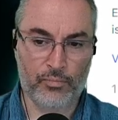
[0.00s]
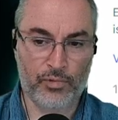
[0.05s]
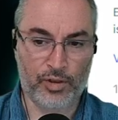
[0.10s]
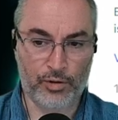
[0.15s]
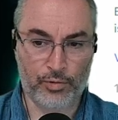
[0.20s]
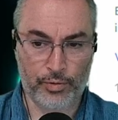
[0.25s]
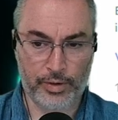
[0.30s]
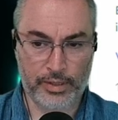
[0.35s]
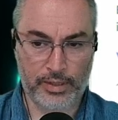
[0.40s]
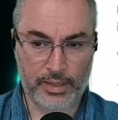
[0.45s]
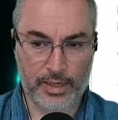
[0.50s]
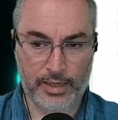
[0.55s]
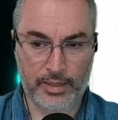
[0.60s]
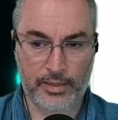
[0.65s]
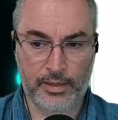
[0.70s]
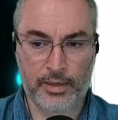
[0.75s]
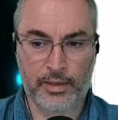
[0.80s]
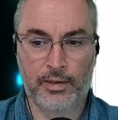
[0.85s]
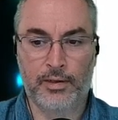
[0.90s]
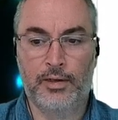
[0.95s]
the green light,
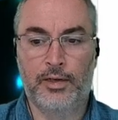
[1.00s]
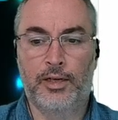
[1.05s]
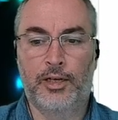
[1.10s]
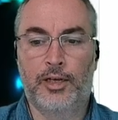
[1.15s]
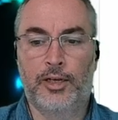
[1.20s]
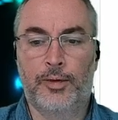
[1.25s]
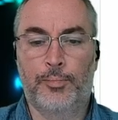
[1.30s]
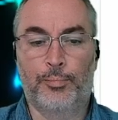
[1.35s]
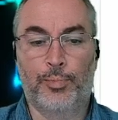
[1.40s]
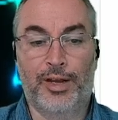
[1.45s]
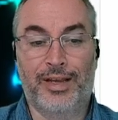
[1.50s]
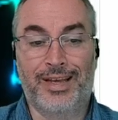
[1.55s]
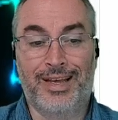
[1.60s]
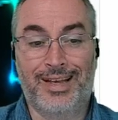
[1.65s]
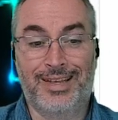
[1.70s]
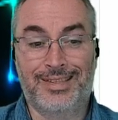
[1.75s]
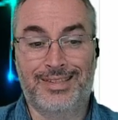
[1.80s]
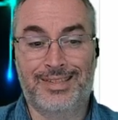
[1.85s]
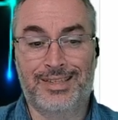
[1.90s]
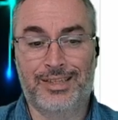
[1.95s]

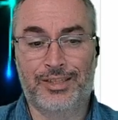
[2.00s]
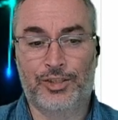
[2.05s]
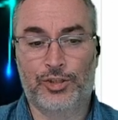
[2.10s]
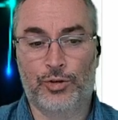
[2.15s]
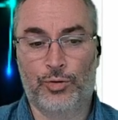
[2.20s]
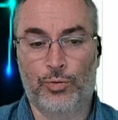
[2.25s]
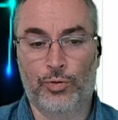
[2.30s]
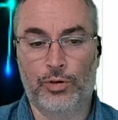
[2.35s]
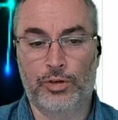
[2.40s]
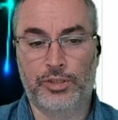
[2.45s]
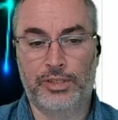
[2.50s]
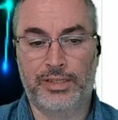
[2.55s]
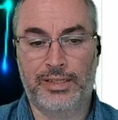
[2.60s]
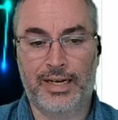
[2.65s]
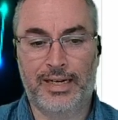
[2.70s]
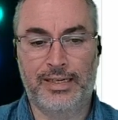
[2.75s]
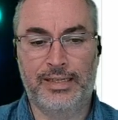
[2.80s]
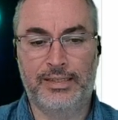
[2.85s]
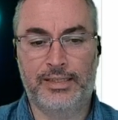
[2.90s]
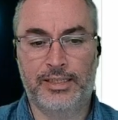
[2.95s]
bringing 6 cores and
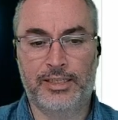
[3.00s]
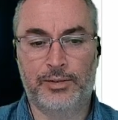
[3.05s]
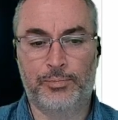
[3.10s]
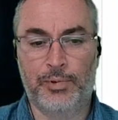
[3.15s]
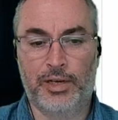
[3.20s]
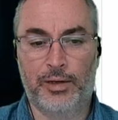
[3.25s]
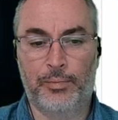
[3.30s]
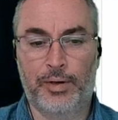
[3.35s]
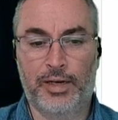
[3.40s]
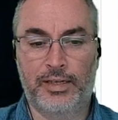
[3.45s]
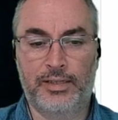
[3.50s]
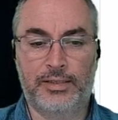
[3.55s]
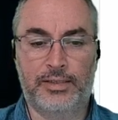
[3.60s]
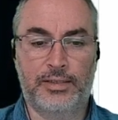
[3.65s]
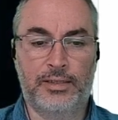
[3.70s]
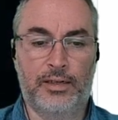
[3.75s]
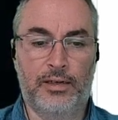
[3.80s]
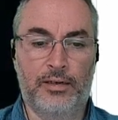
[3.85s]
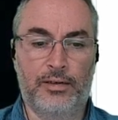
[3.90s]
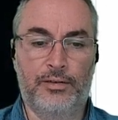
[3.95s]
96
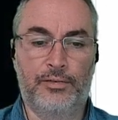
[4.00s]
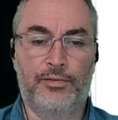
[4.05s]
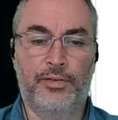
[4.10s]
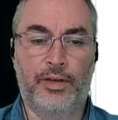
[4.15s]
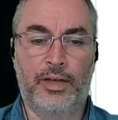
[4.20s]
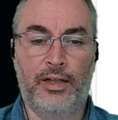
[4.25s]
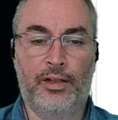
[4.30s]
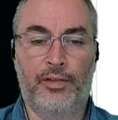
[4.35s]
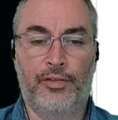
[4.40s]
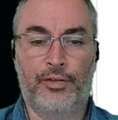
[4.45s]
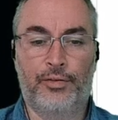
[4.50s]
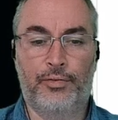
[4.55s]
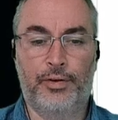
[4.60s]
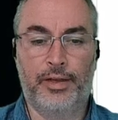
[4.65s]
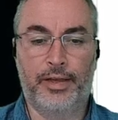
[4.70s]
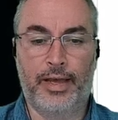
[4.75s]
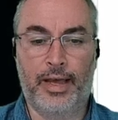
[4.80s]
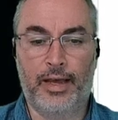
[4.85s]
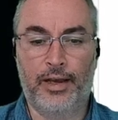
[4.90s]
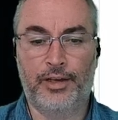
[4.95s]
megabytes of
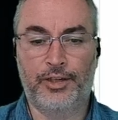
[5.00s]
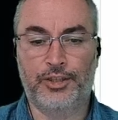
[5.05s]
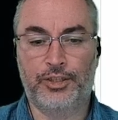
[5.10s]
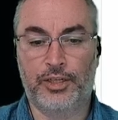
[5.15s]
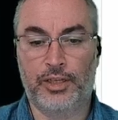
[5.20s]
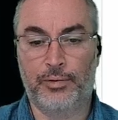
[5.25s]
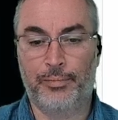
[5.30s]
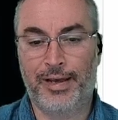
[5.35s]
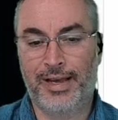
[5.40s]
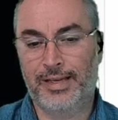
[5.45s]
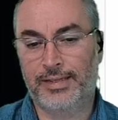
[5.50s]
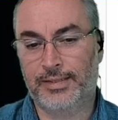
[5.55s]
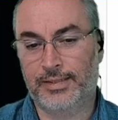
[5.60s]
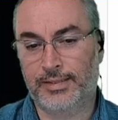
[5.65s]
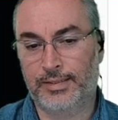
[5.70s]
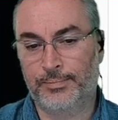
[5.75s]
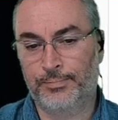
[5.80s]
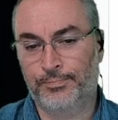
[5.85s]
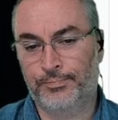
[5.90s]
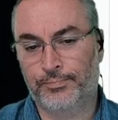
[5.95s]
L3 cache to the
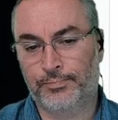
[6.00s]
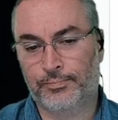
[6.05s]
masses.